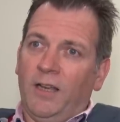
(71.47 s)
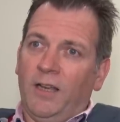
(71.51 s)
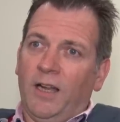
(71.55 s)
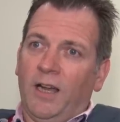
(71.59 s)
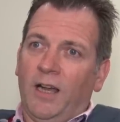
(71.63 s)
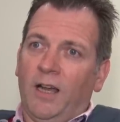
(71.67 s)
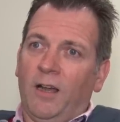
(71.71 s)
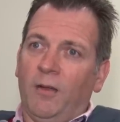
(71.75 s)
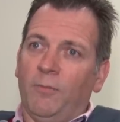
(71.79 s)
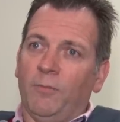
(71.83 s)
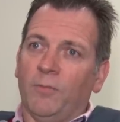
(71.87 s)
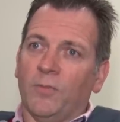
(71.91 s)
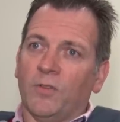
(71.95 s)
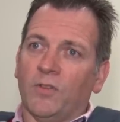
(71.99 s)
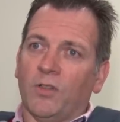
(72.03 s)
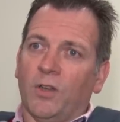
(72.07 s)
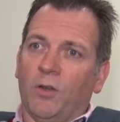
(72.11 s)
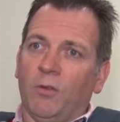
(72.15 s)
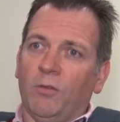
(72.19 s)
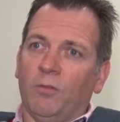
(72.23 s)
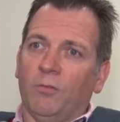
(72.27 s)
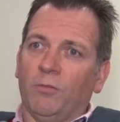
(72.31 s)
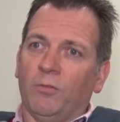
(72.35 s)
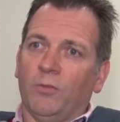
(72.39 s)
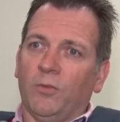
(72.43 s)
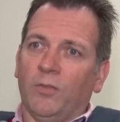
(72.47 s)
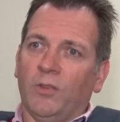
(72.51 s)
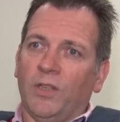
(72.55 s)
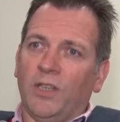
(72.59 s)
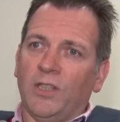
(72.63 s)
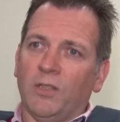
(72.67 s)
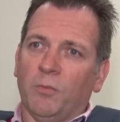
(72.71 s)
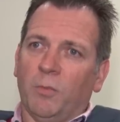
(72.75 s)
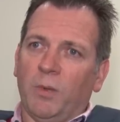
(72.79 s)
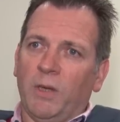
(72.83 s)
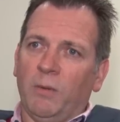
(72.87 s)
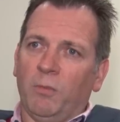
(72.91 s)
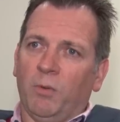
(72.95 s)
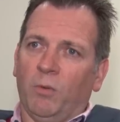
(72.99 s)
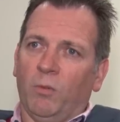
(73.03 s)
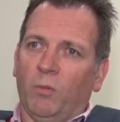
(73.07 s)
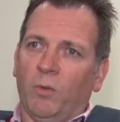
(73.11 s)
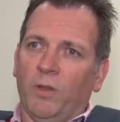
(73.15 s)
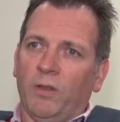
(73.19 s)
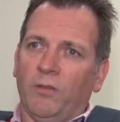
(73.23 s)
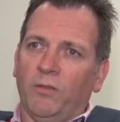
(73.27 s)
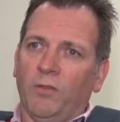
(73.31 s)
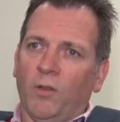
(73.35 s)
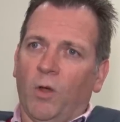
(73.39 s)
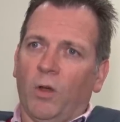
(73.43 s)
Yeah. So these are people
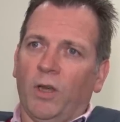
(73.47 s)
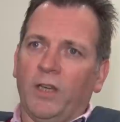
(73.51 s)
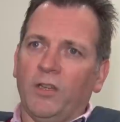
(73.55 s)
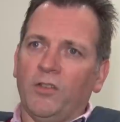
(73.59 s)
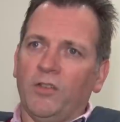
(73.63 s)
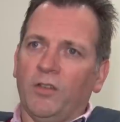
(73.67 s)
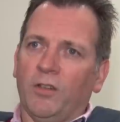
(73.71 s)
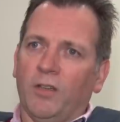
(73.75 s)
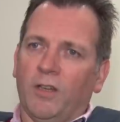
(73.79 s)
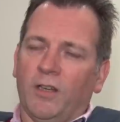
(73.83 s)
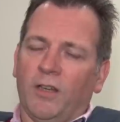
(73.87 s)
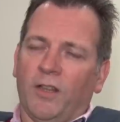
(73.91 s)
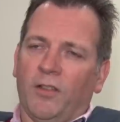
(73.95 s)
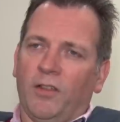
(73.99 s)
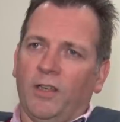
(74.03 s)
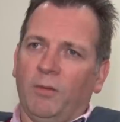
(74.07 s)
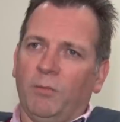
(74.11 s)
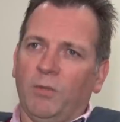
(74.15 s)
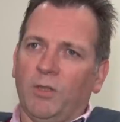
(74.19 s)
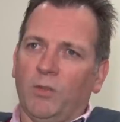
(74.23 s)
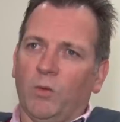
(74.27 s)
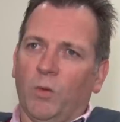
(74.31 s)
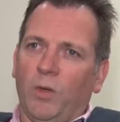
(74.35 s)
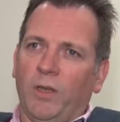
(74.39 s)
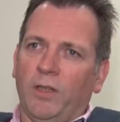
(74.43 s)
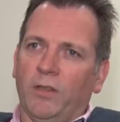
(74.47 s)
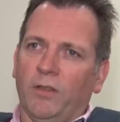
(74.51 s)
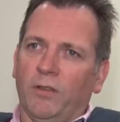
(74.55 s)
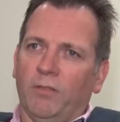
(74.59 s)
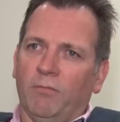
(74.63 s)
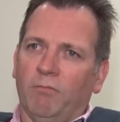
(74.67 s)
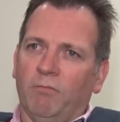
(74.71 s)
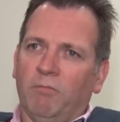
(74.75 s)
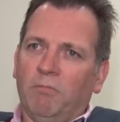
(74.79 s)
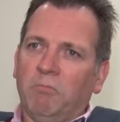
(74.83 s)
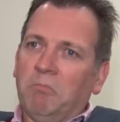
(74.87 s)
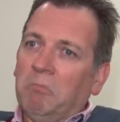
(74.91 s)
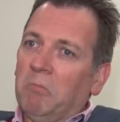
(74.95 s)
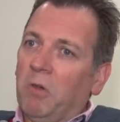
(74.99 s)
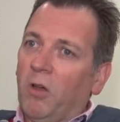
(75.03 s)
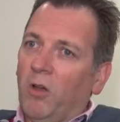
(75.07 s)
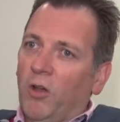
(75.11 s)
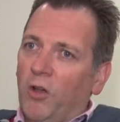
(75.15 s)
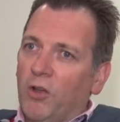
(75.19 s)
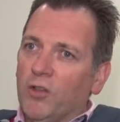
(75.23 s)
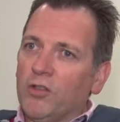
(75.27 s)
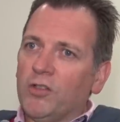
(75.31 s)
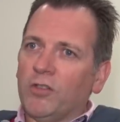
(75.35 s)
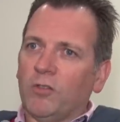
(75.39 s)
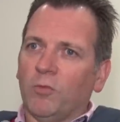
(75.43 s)
with knowledge, and I think between
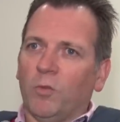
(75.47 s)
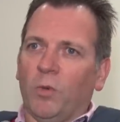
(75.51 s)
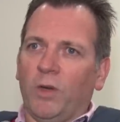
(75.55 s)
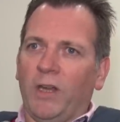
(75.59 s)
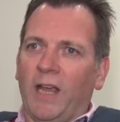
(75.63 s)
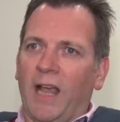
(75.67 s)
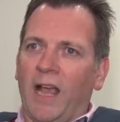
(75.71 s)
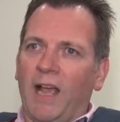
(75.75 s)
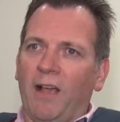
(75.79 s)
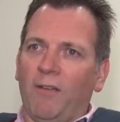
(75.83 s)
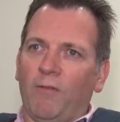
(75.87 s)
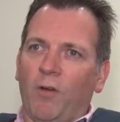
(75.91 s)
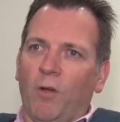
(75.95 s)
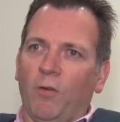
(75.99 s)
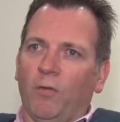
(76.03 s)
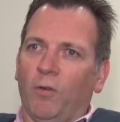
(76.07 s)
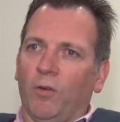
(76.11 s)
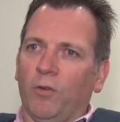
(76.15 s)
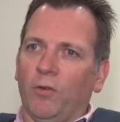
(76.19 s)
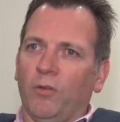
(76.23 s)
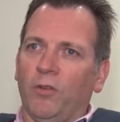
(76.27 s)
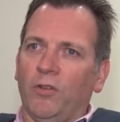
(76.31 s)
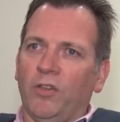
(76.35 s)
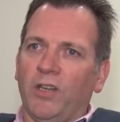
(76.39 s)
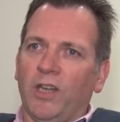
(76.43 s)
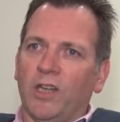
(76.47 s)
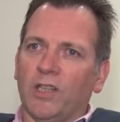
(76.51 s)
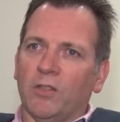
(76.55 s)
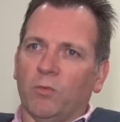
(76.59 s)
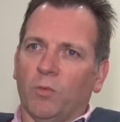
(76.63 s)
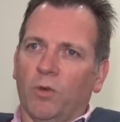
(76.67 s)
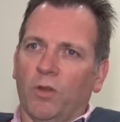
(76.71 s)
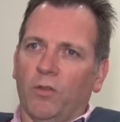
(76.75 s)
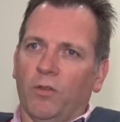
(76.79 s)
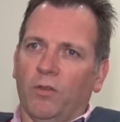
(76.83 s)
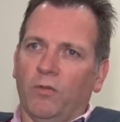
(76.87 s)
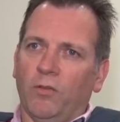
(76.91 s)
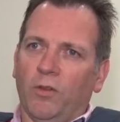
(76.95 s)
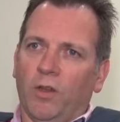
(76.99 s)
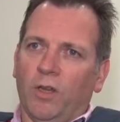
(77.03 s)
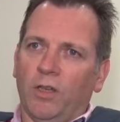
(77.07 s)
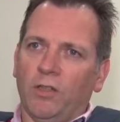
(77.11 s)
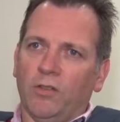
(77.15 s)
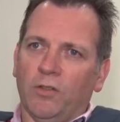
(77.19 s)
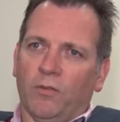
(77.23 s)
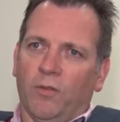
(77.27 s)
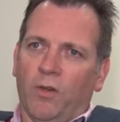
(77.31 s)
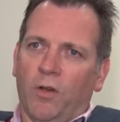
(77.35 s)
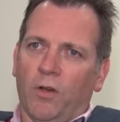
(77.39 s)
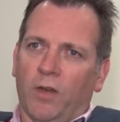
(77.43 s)
us, we have over 100 years worth of
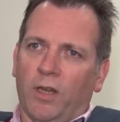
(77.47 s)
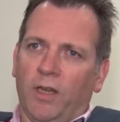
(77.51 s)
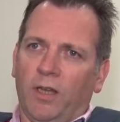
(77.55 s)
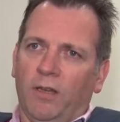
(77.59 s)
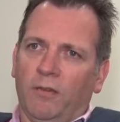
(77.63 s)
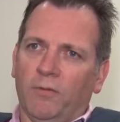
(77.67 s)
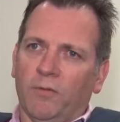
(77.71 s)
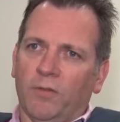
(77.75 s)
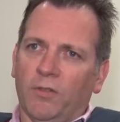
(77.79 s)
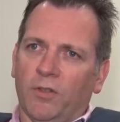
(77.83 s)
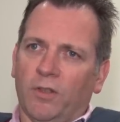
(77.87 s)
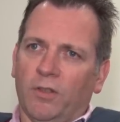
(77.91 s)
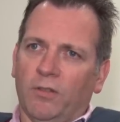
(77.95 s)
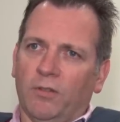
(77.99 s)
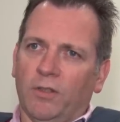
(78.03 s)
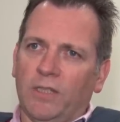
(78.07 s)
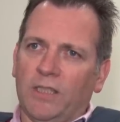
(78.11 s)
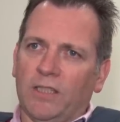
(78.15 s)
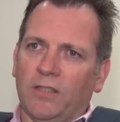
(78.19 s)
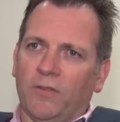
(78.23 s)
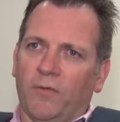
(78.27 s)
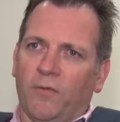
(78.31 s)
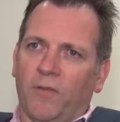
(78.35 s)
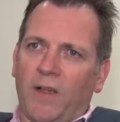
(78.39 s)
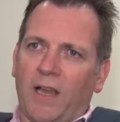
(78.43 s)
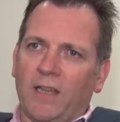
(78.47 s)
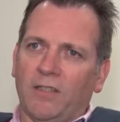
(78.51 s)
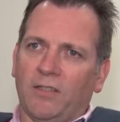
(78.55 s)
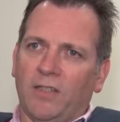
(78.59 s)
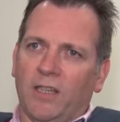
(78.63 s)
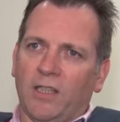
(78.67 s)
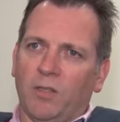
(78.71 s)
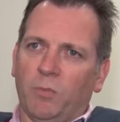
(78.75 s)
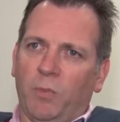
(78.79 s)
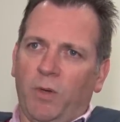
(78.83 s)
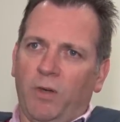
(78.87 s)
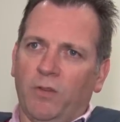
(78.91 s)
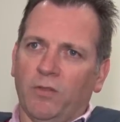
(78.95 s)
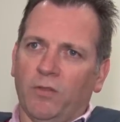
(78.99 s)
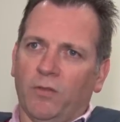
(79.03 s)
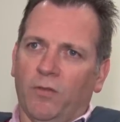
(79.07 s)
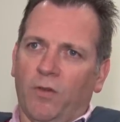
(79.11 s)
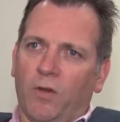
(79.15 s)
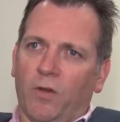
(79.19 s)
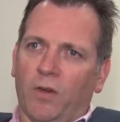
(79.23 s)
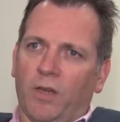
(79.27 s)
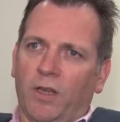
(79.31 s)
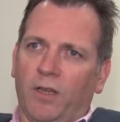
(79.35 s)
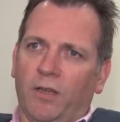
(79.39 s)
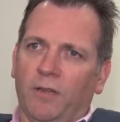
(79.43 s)
knowledge of hockey. So it's a vast experience of
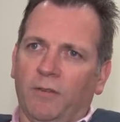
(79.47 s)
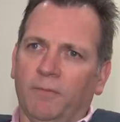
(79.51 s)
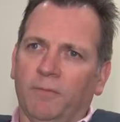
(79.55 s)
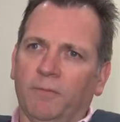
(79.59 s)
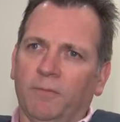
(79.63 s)
hockey.